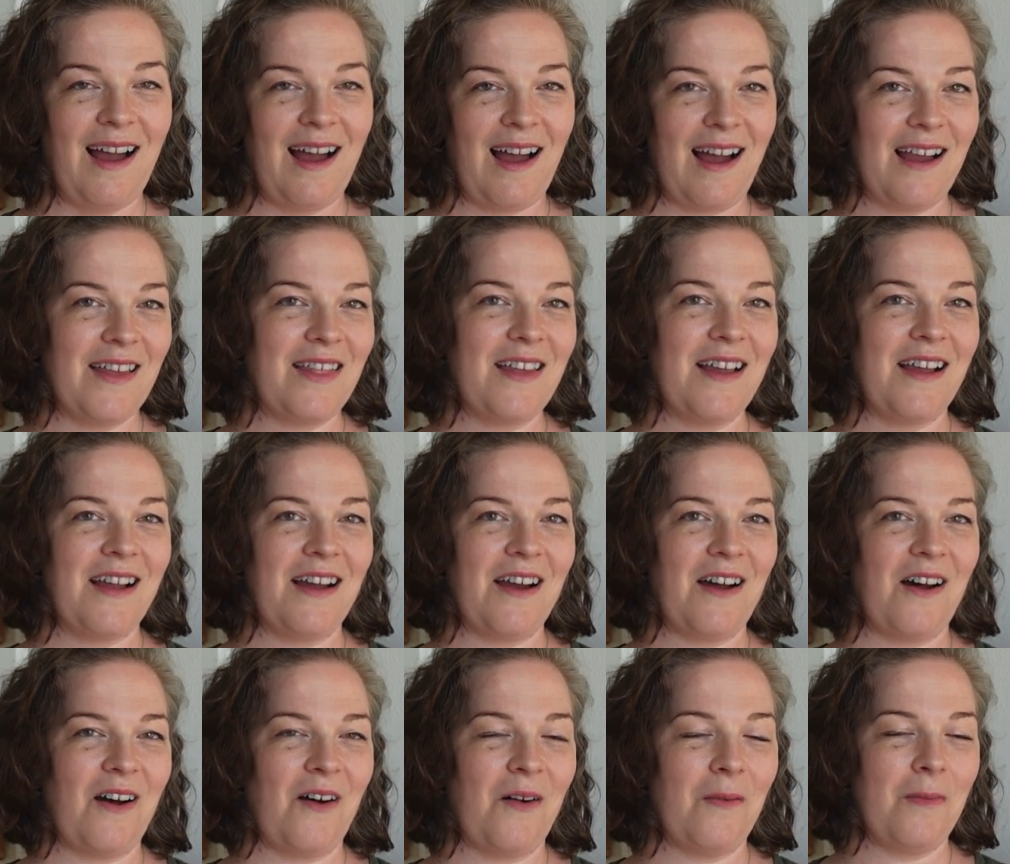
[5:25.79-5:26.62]
I
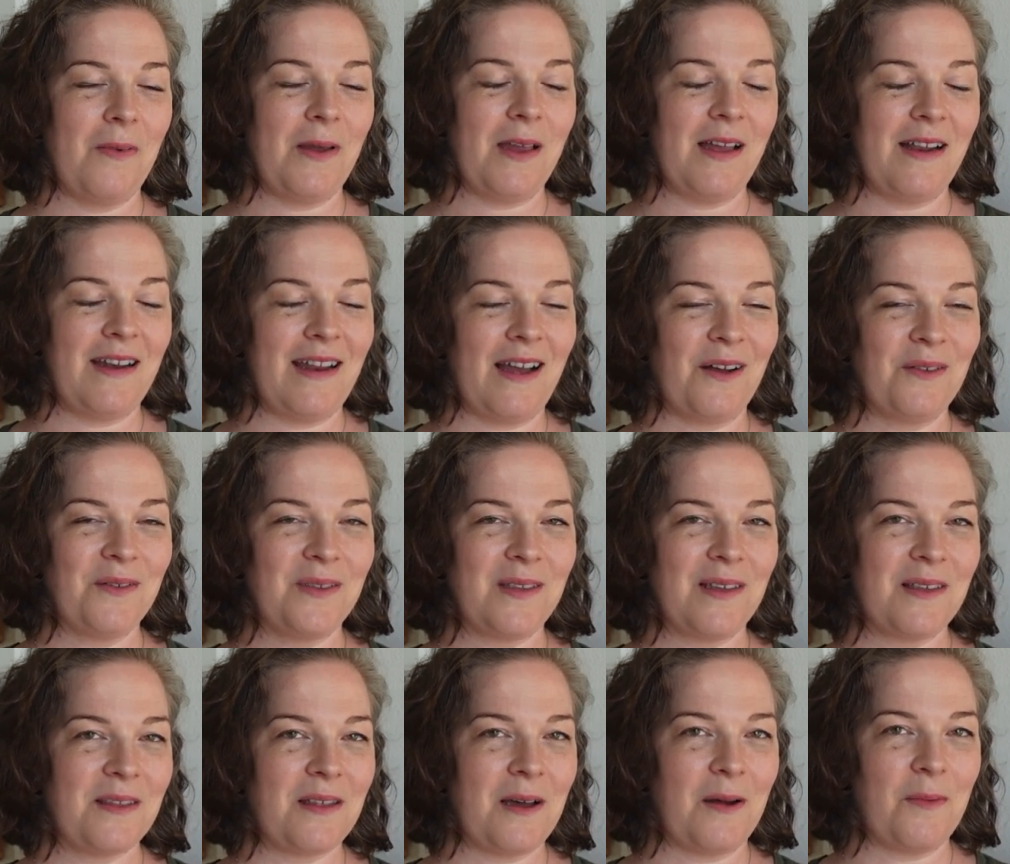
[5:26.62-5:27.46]
think I'll be
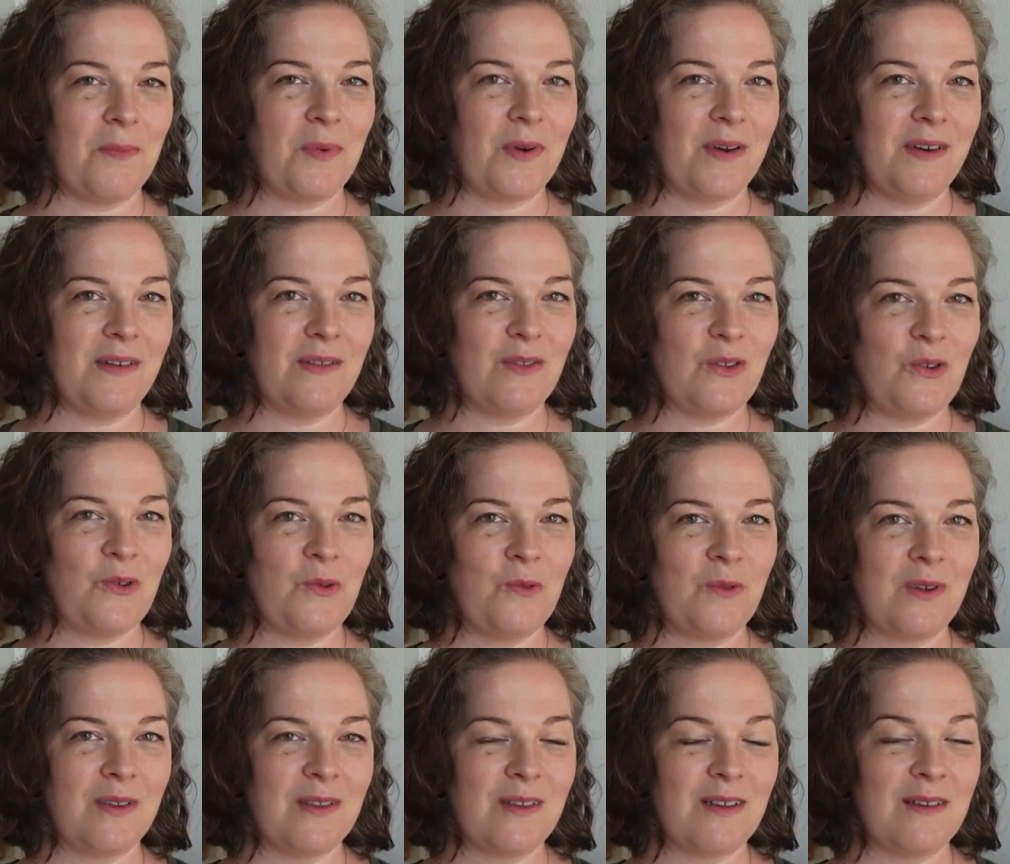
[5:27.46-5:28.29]
announcing that pretty
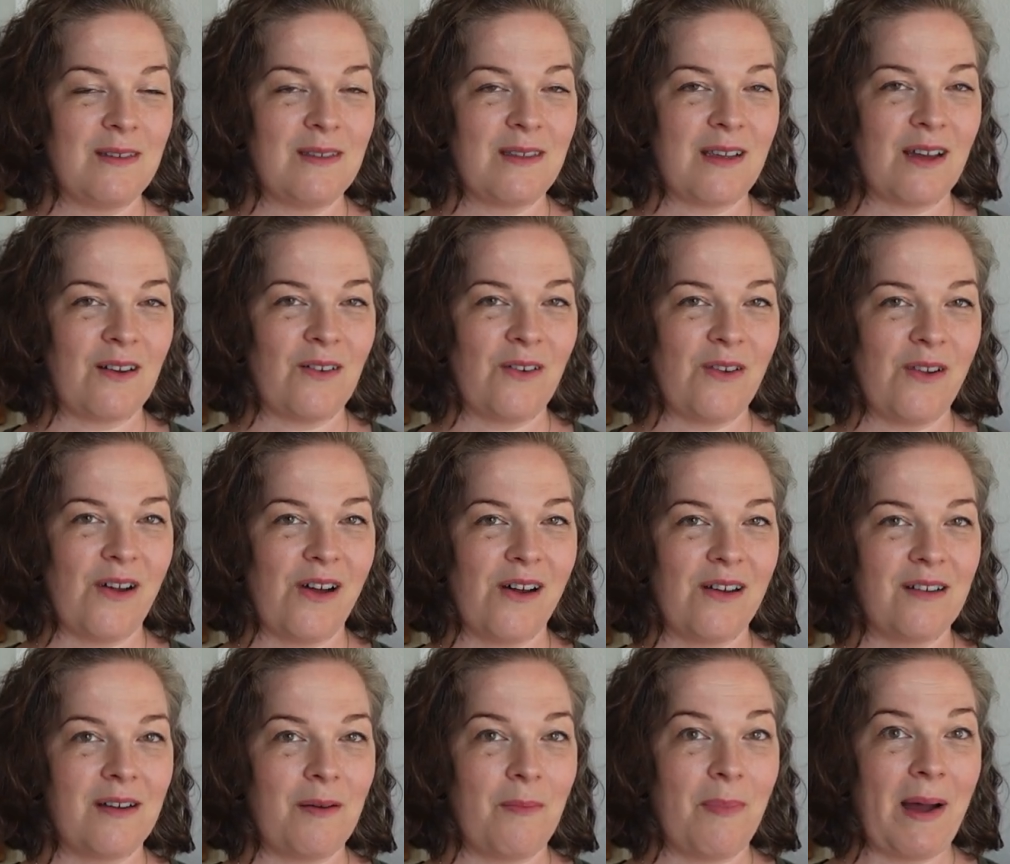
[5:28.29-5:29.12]
soon once I settle
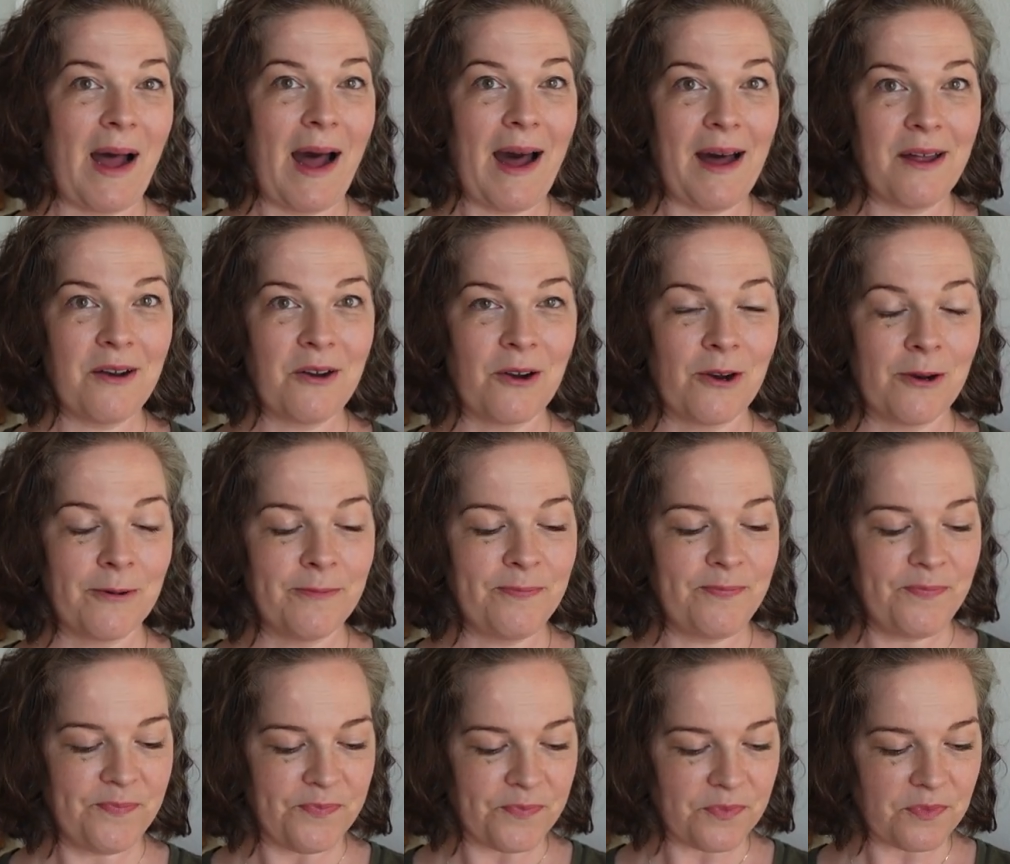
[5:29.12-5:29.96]
on a
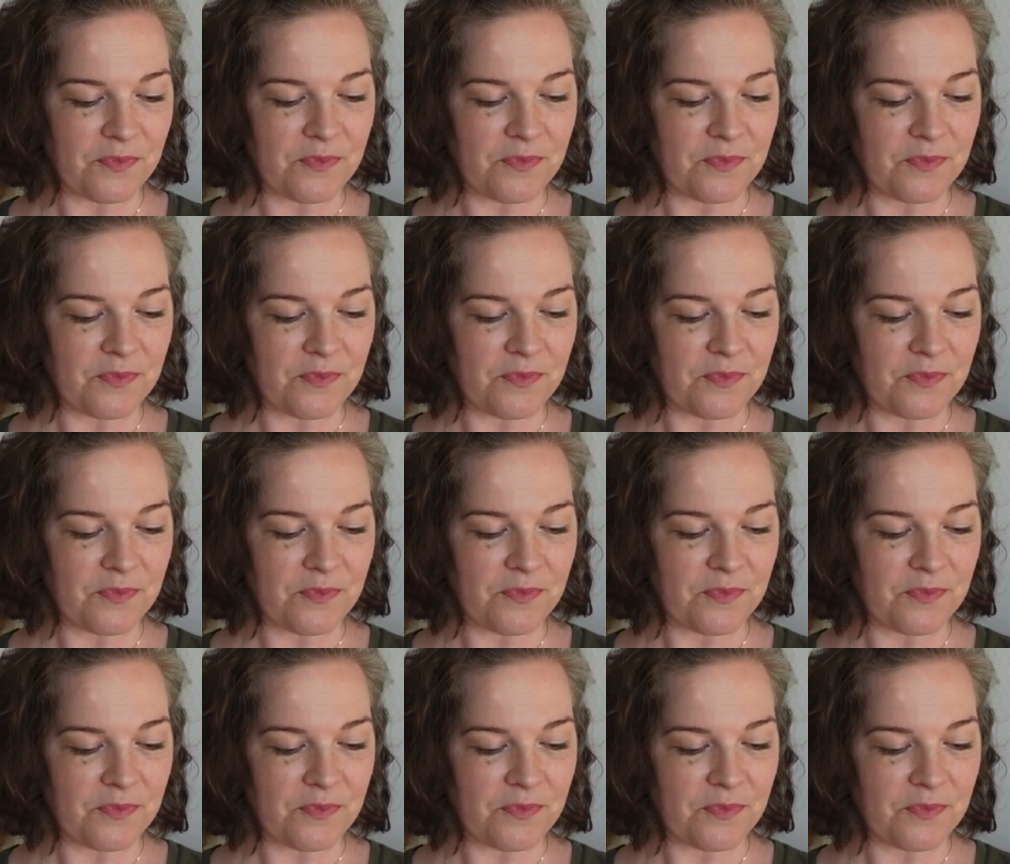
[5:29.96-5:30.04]
pattern.